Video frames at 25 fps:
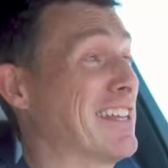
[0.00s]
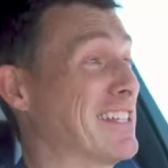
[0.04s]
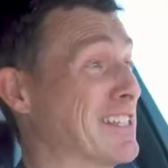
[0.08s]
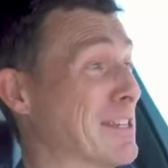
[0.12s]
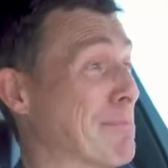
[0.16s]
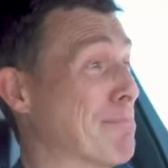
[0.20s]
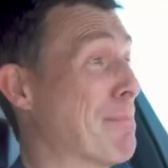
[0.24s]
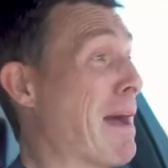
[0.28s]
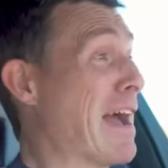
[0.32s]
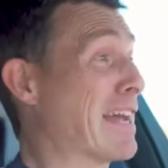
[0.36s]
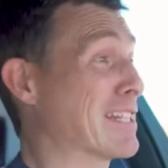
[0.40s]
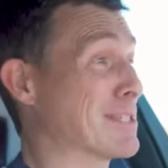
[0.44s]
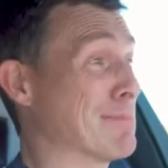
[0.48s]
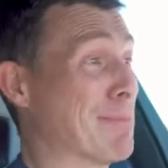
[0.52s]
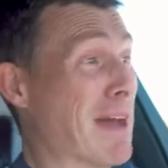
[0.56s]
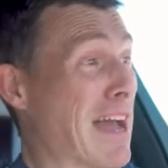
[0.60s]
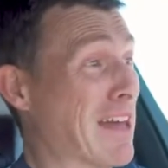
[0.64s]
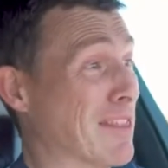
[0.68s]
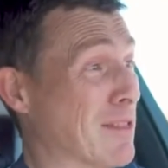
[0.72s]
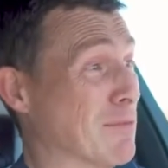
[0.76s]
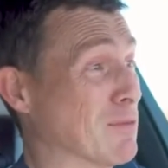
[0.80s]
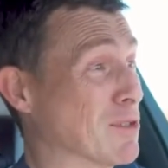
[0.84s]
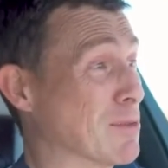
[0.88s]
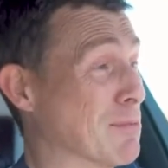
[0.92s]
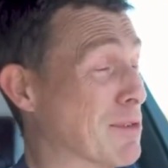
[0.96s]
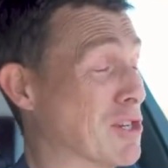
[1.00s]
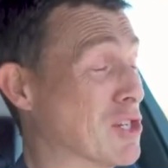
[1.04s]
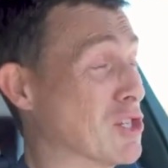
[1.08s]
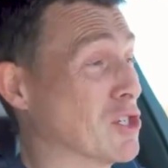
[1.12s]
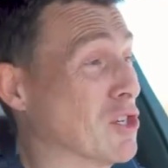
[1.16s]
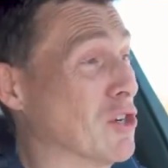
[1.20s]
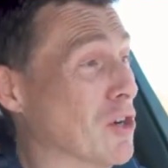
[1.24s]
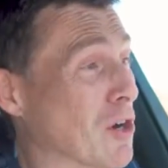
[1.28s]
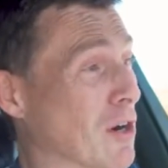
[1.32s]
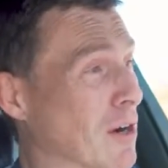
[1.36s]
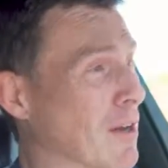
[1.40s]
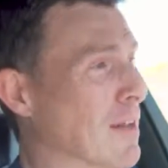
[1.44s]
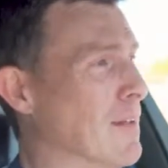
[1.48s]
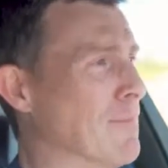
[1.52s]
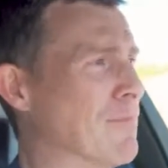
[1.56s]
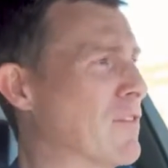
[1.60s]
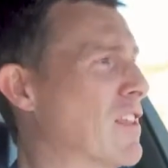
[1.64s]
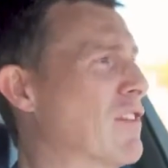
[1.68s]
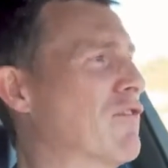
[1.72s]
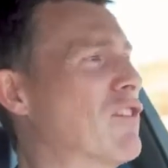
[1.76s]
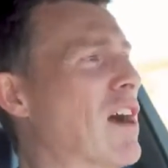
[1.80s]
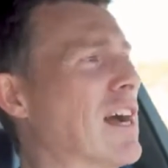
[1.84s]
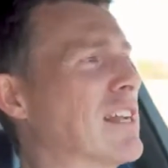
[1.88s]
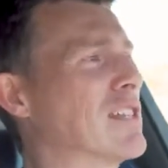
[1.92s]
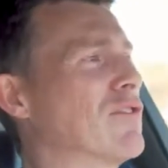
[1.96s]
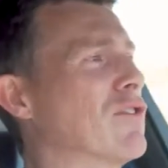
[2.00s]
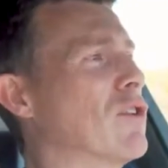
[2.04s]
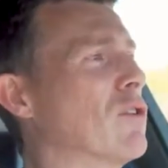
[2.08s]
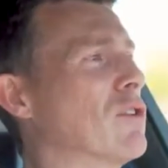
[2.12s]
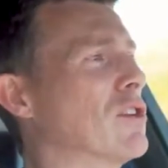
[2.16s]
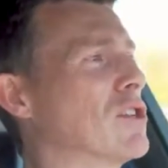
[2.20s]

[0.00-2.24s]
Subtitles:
Need to back-to-back them to be sure. In fact, if you